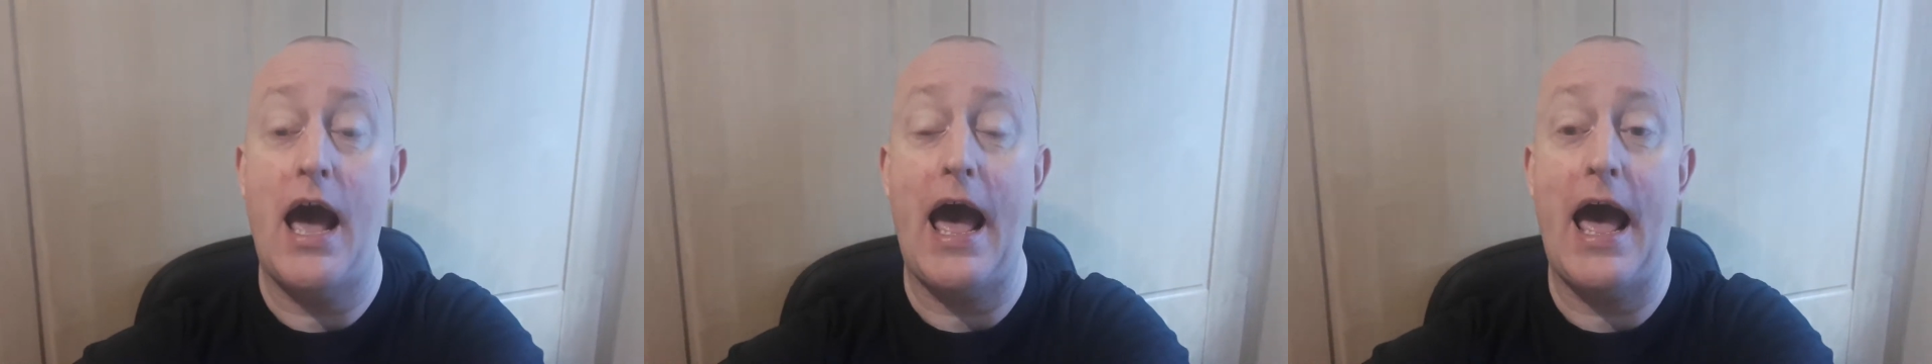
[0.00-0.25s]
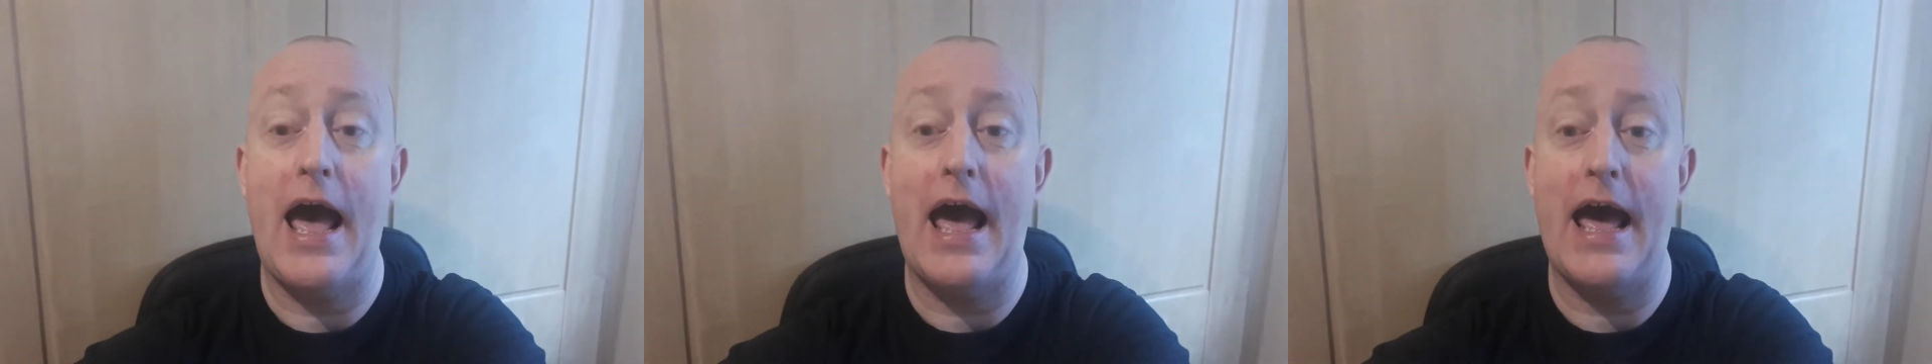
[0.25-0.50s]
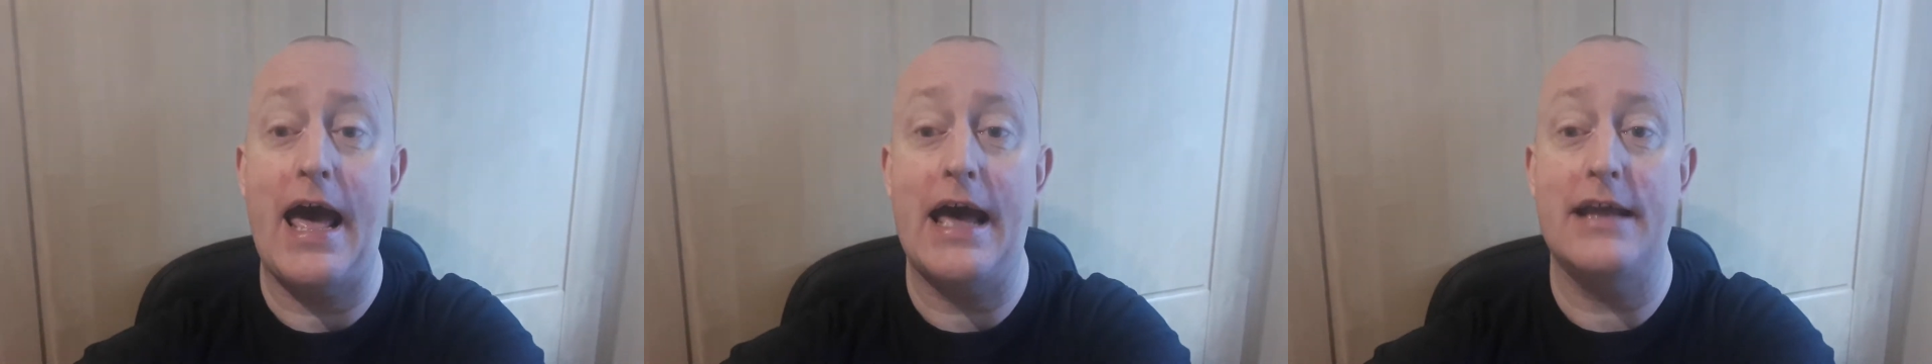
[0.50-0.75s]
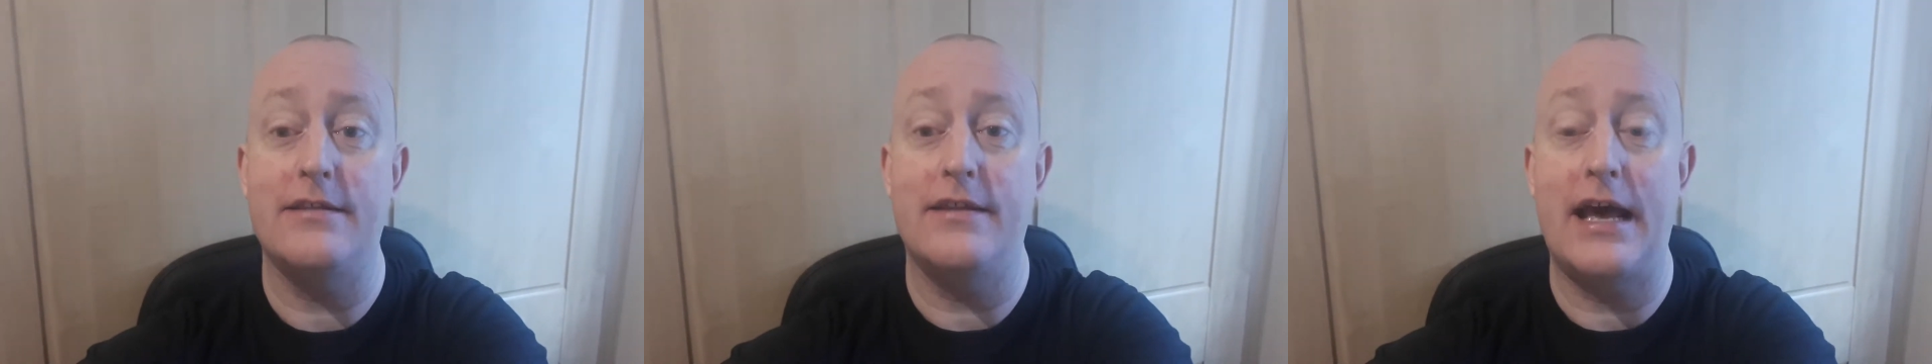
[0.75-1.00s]

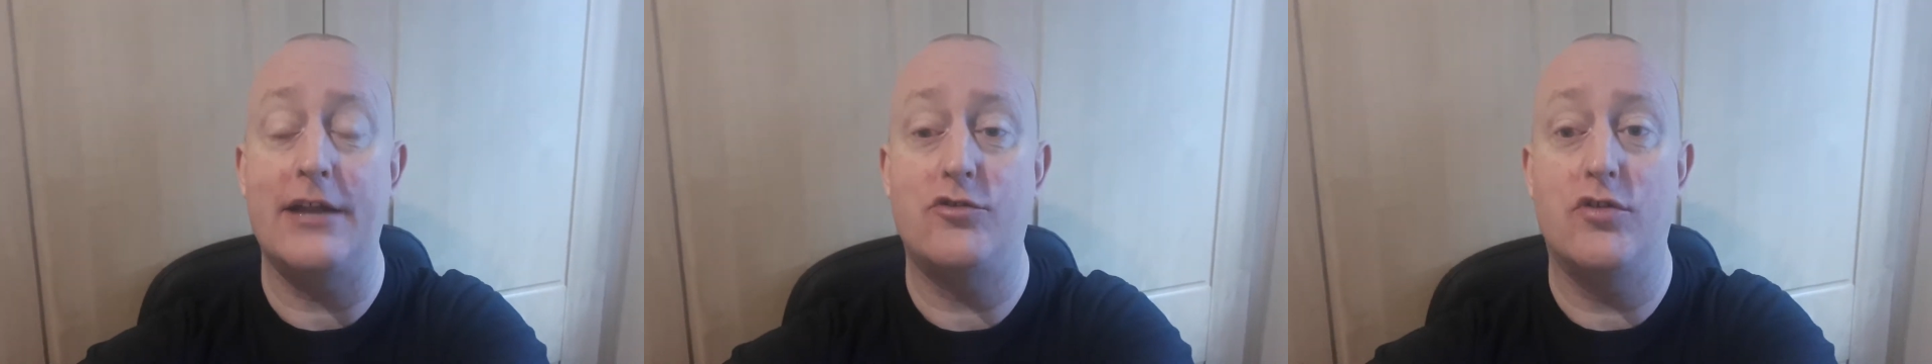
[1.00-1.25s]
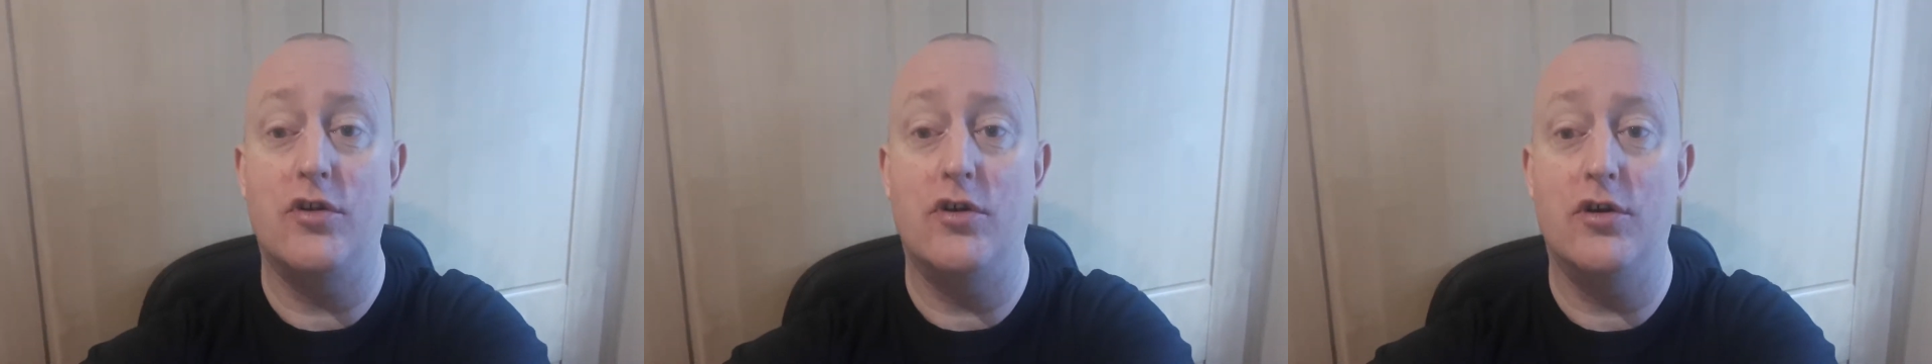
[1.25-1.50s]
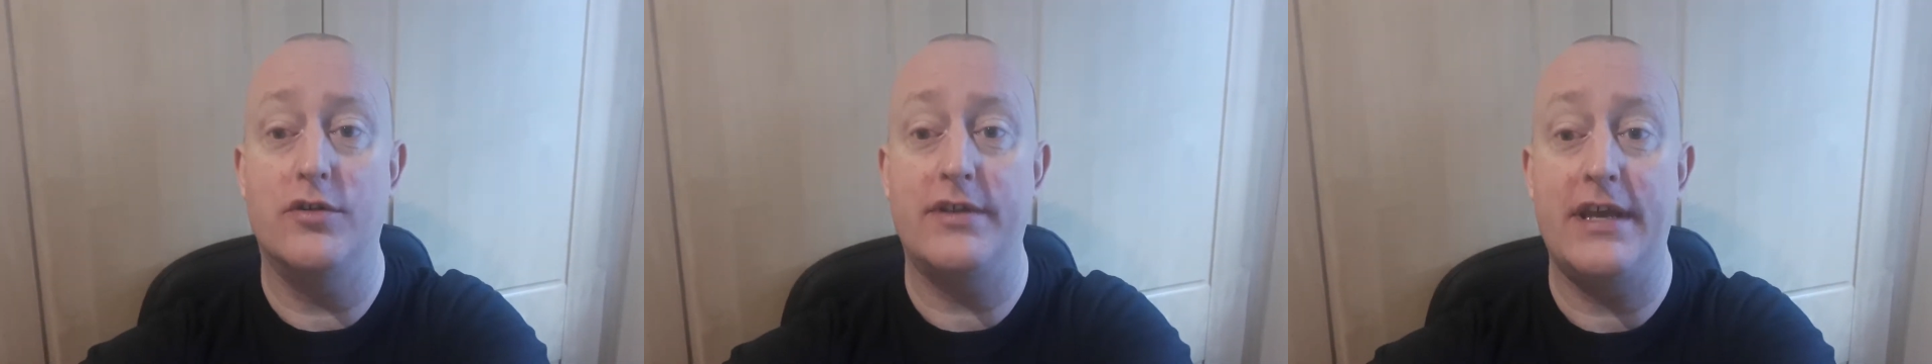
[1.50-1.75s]
and that taught